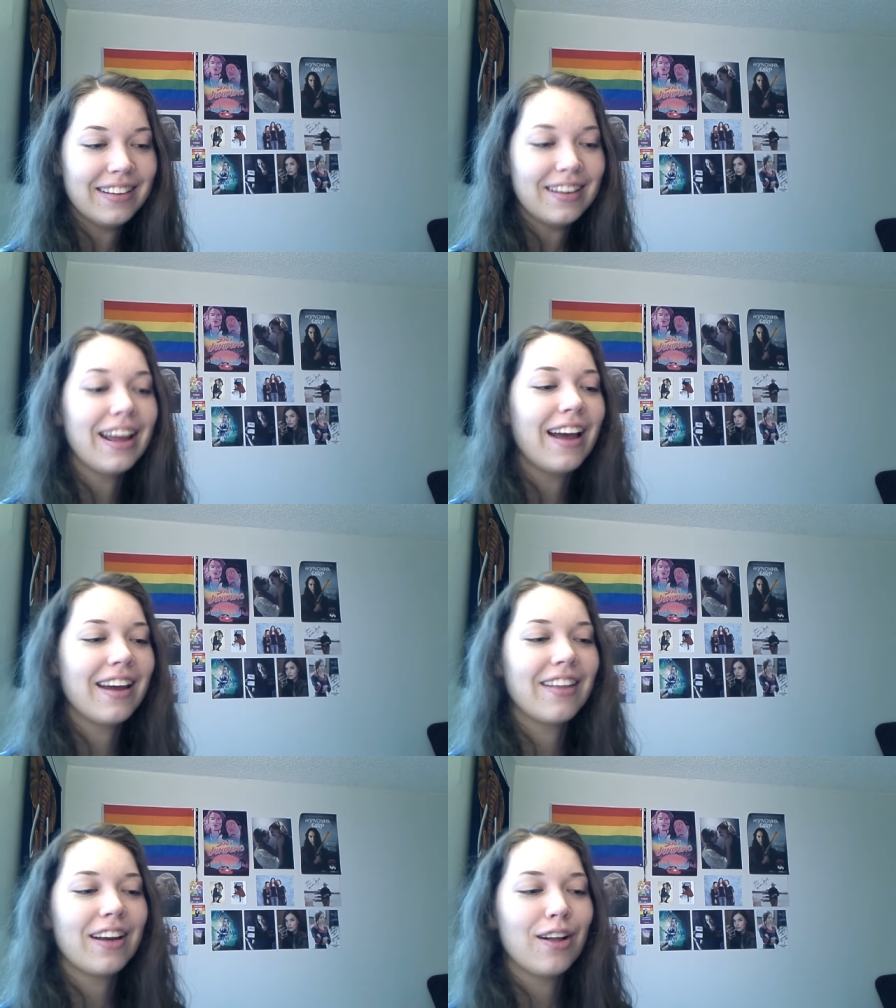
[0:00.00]
Yeah,
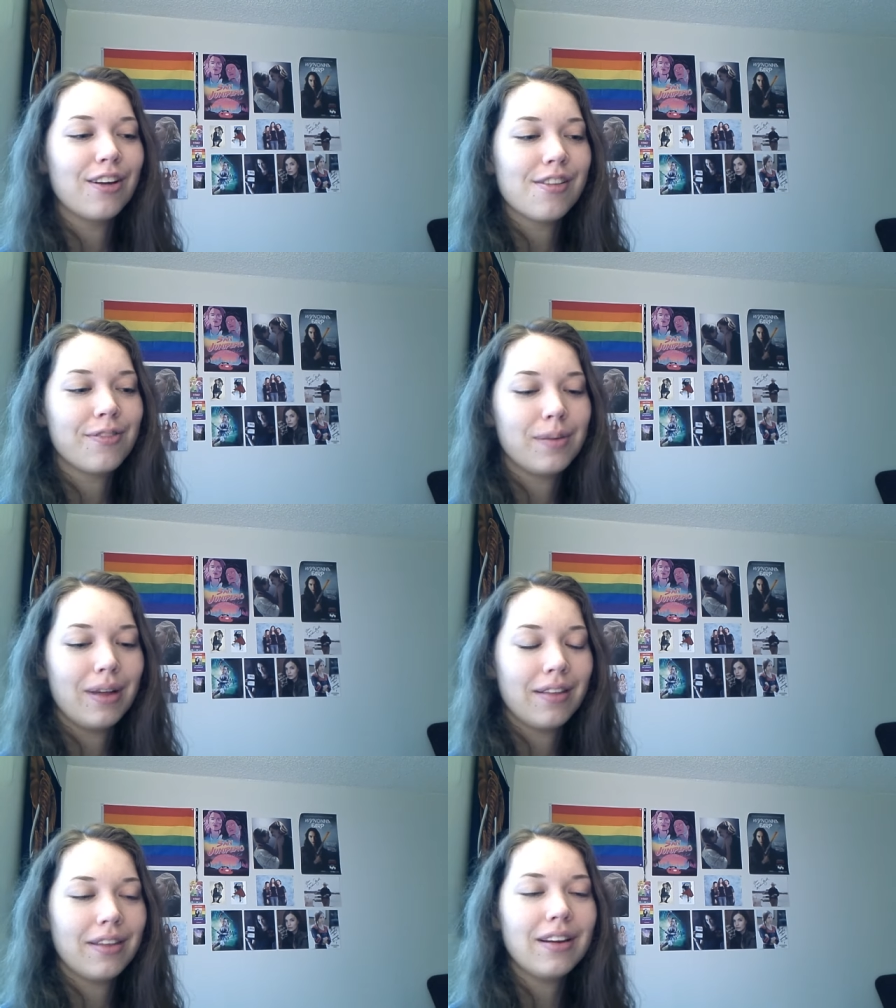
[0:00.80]
yeah, they call her the
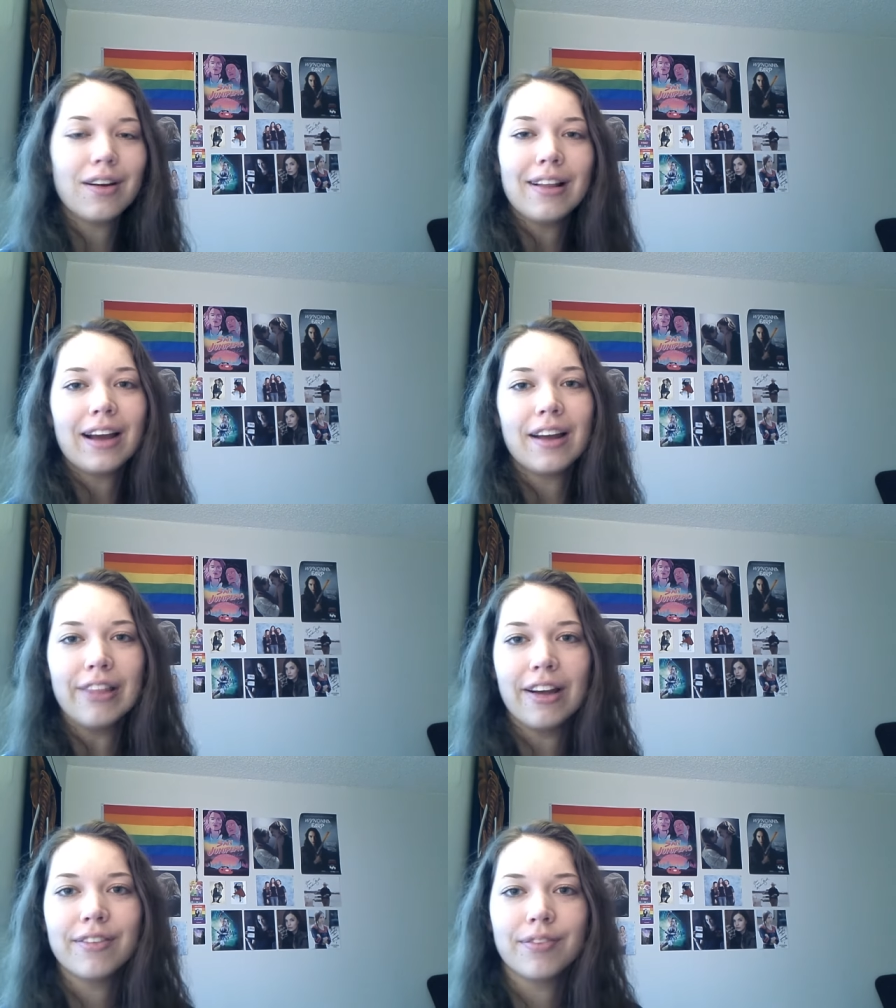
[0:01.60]
female. Thank God, like, I
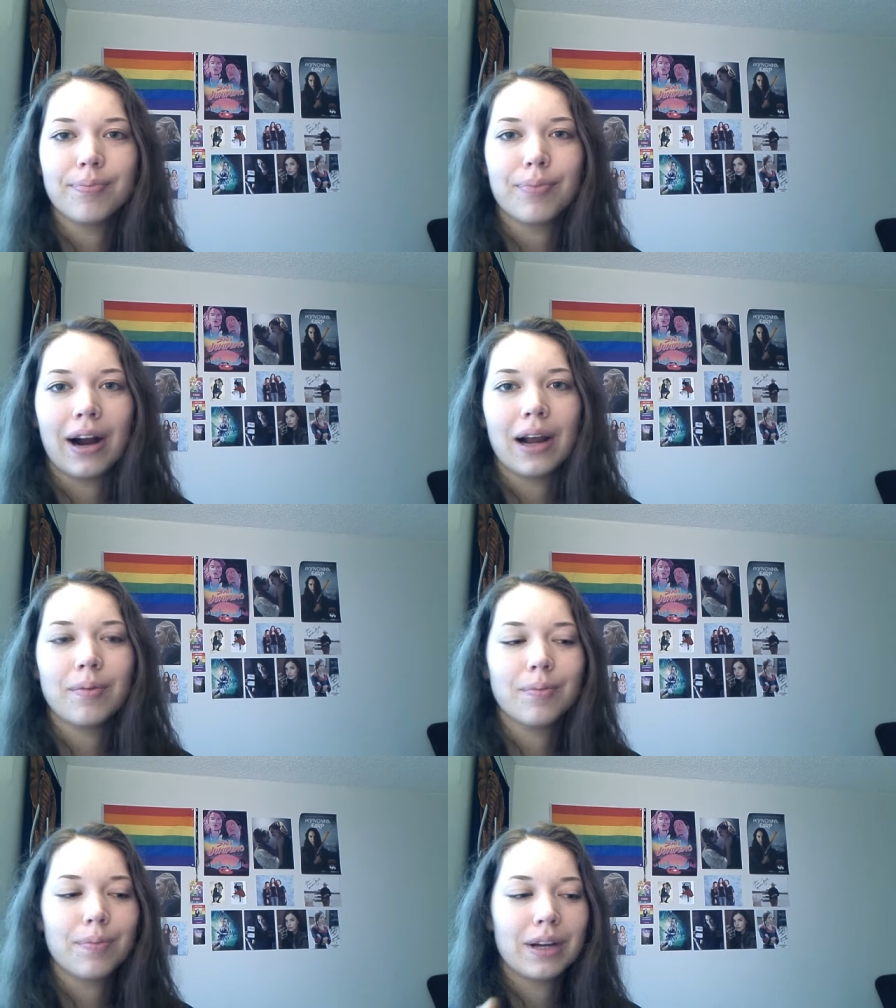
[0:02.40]
love
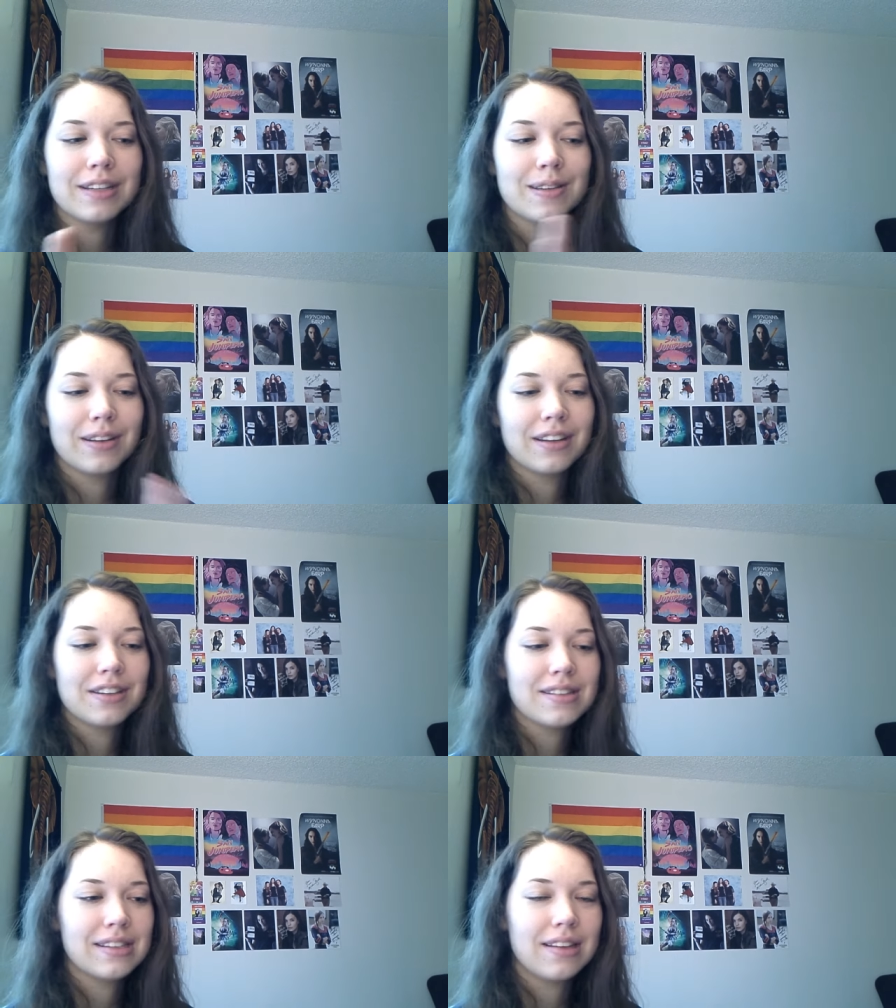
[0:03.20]
Prime because you can
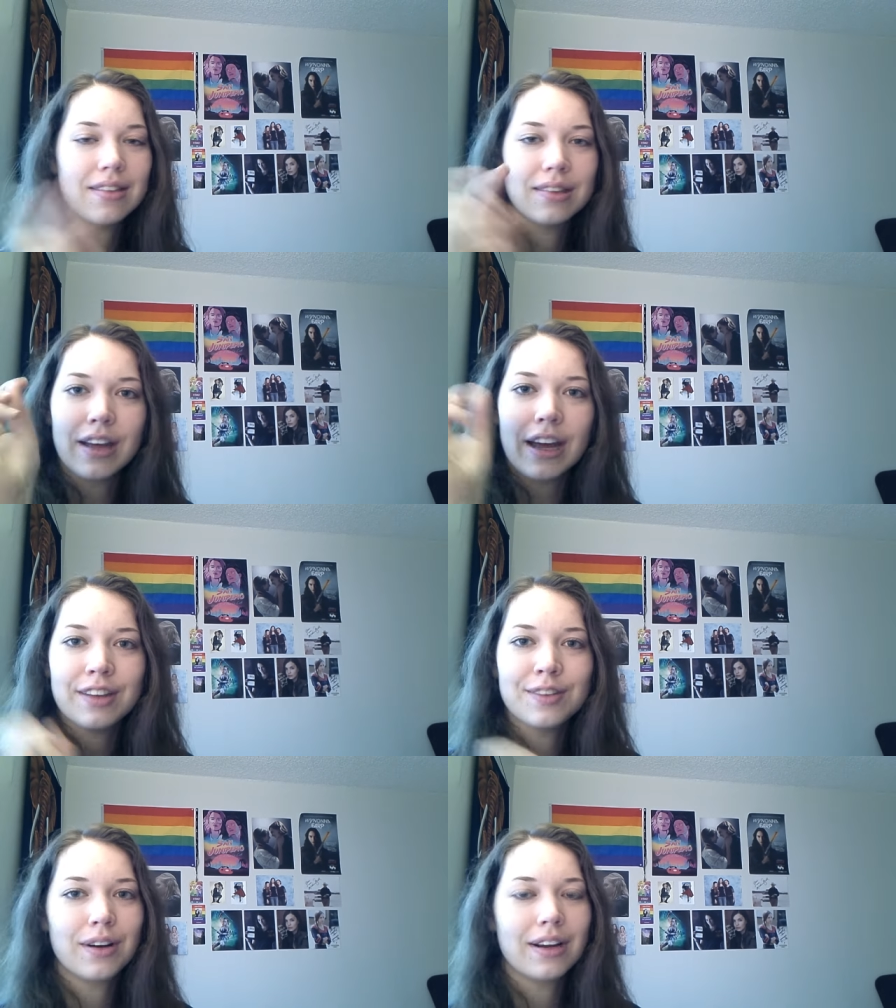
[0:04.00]
just see the
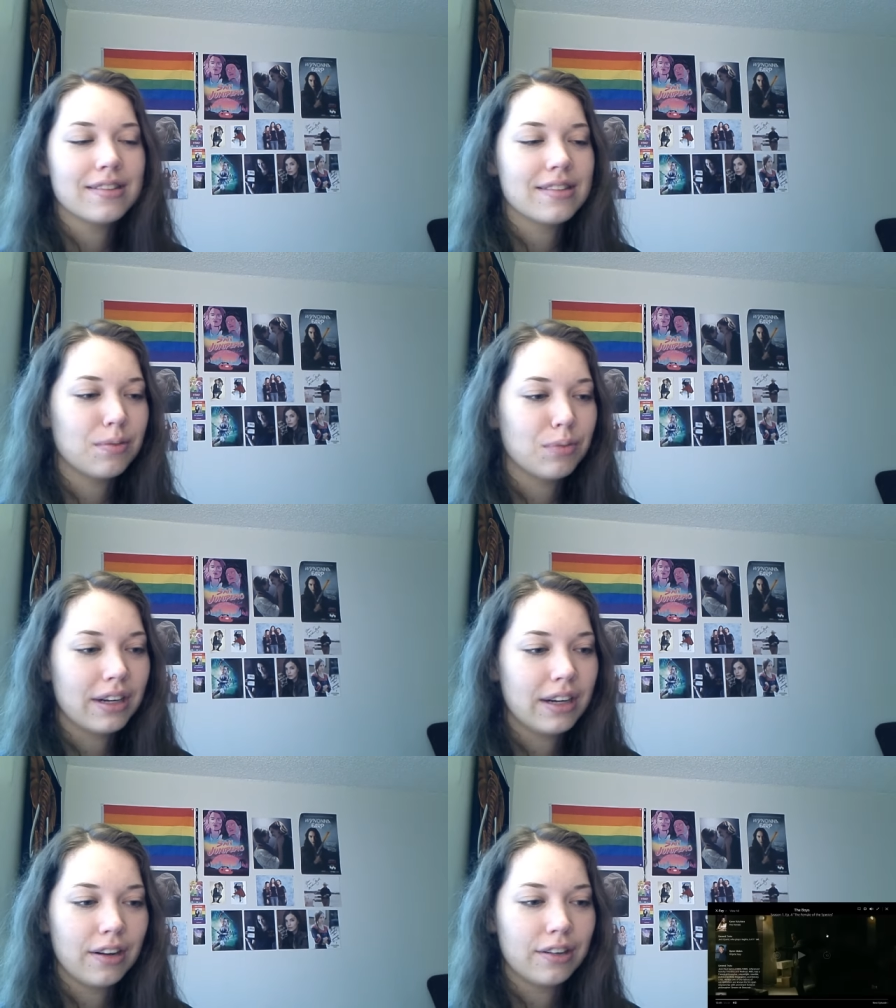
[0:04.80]
x ray and see what
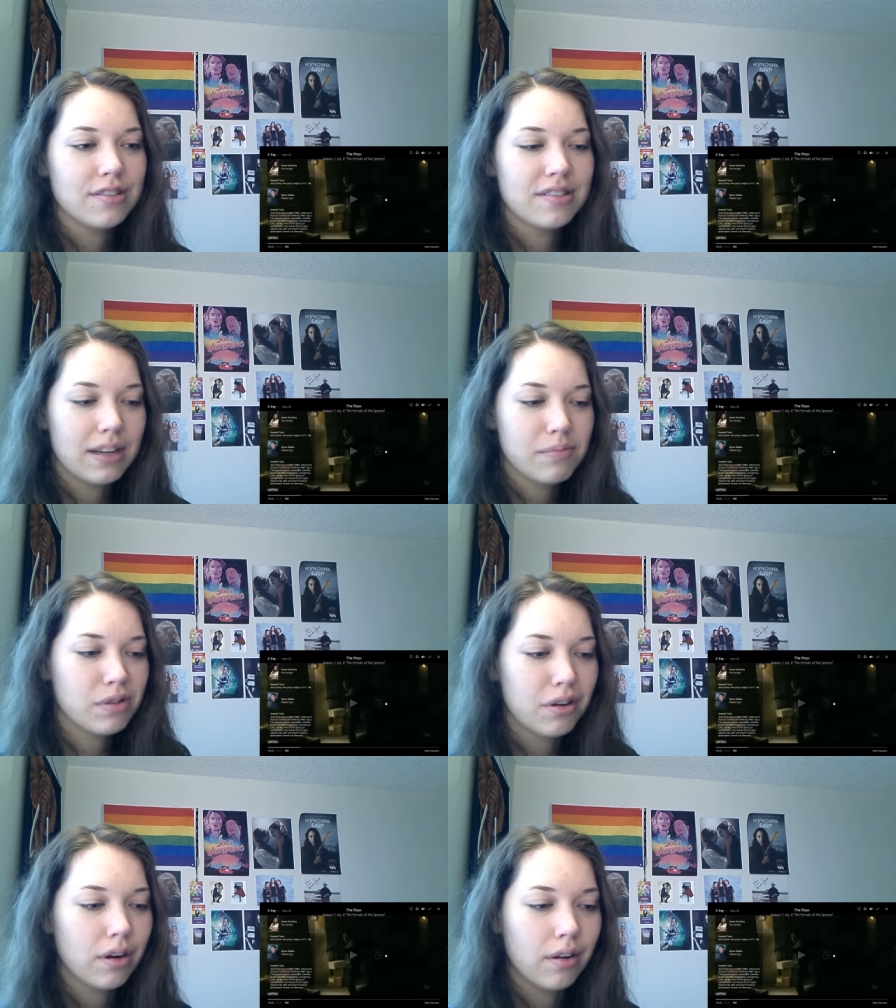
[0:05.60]
characters' names
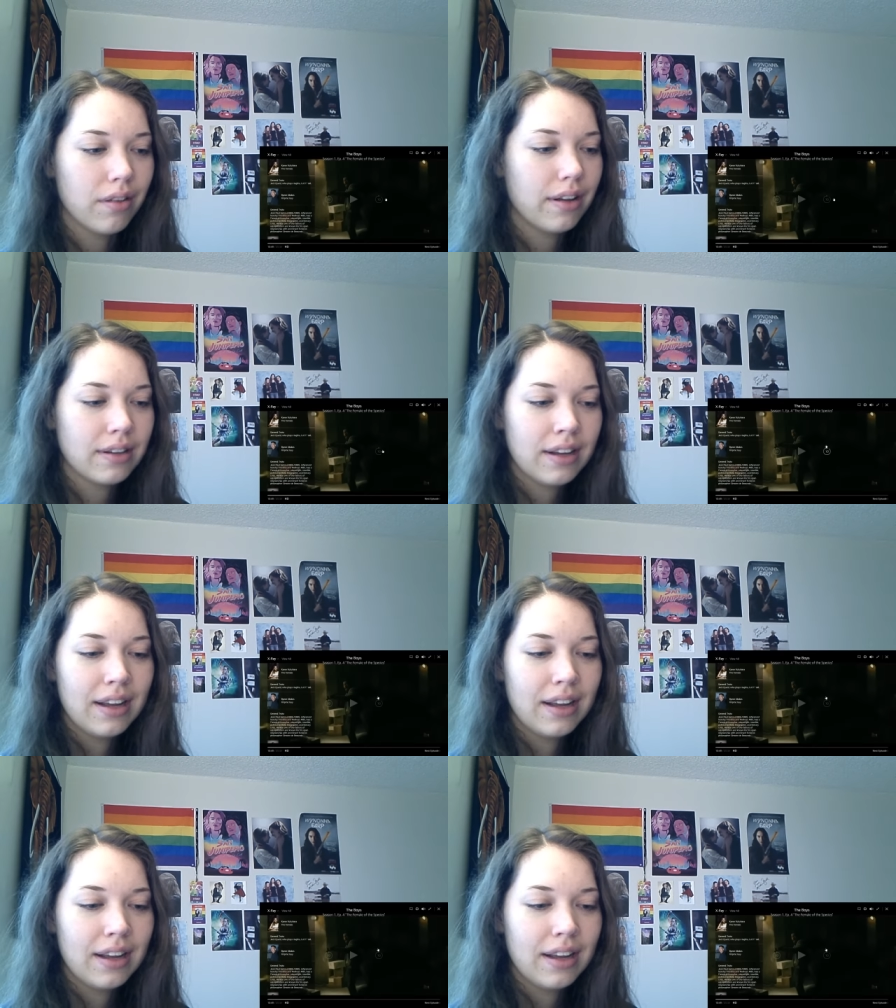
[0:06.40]
are and all that.